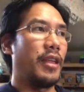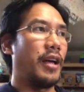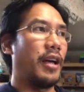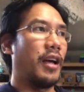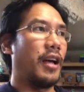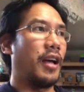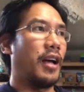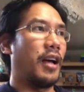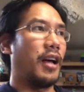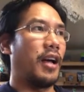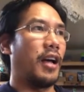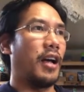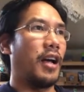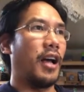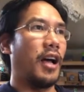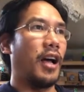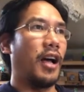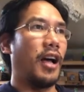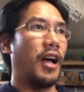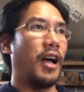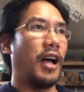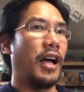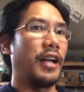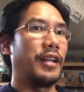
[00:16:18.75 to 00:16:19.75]
a
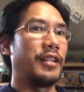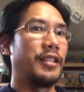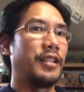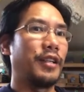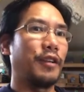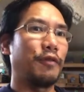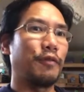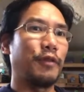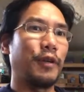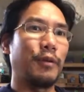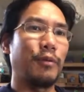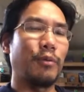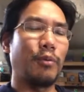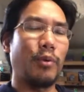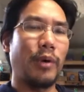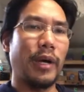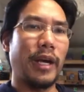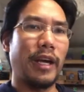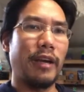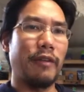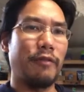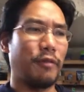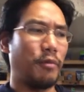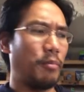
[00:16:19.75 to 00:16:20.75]
different
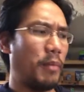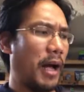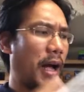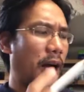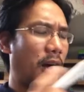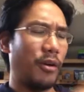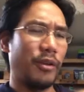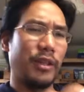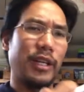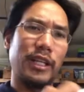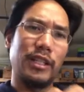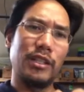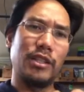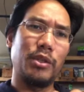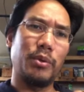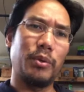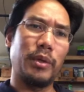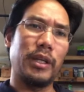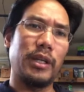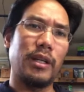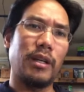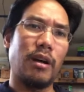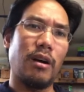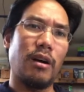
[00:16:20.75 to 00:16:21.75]
way from how they
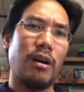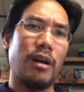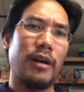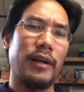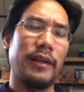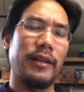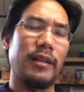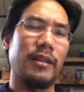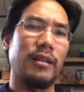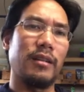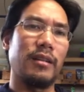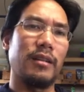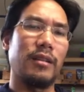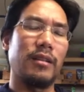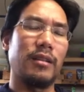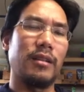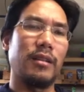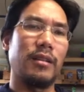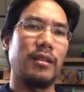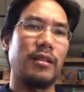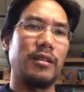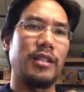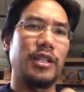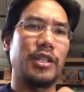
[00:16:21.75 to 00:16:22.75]
do it on
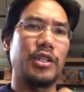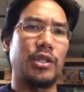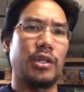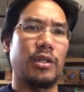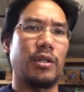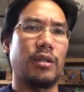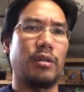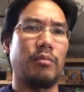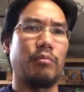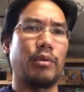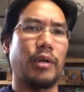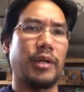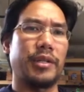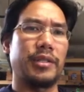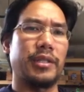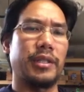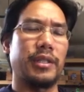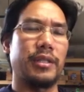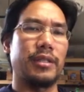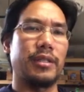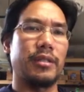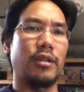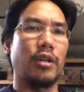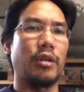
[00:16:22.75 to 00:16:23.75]
digital
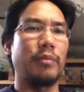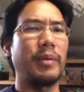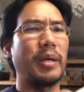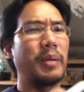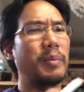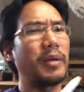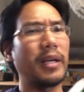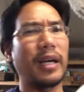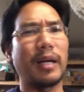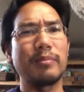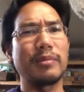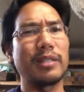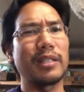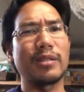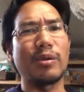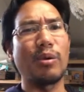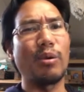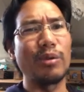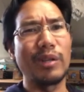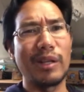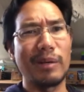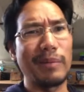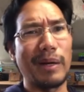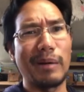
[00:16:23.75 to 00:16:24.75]
brushes. Or maybe I'm just
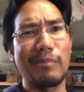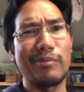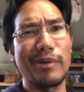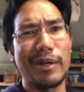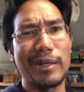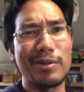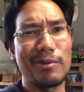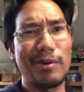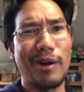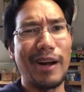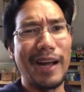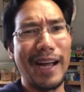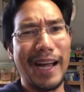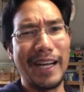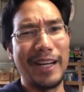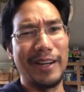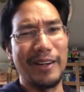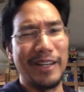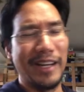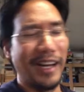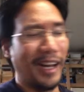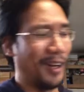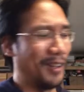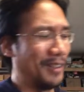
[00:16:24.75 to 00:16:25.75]
holding my brush wrong. I
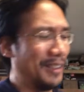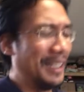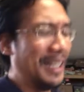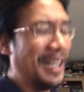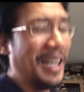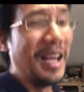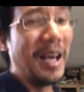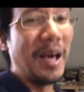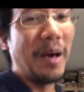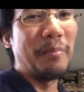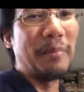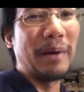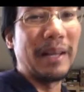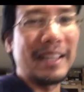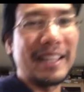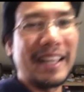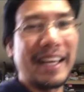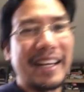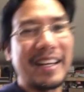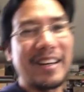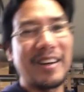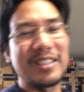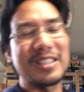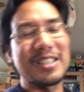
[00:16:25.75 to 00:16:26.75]
don't know. But
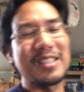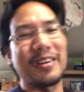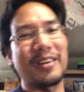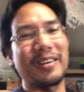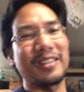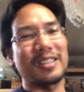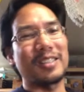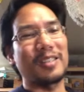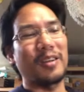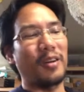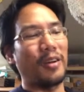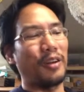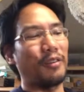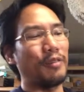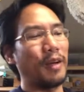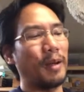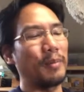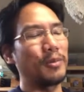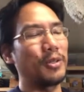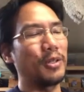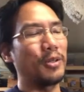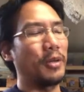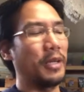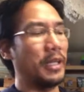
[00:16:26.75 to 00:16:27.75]
like, so if
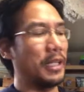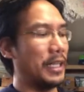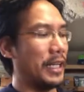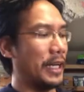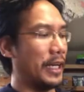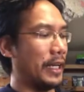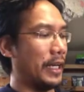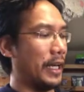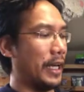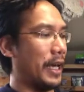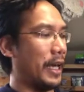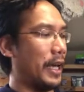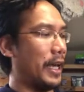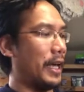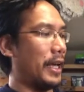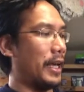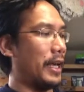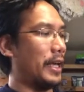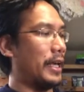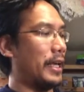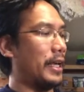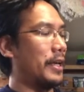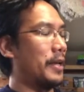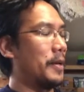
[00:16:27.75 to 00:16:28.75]
I'm doing like
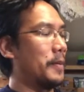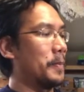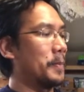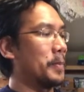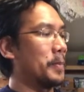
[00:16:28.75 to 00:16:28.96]
a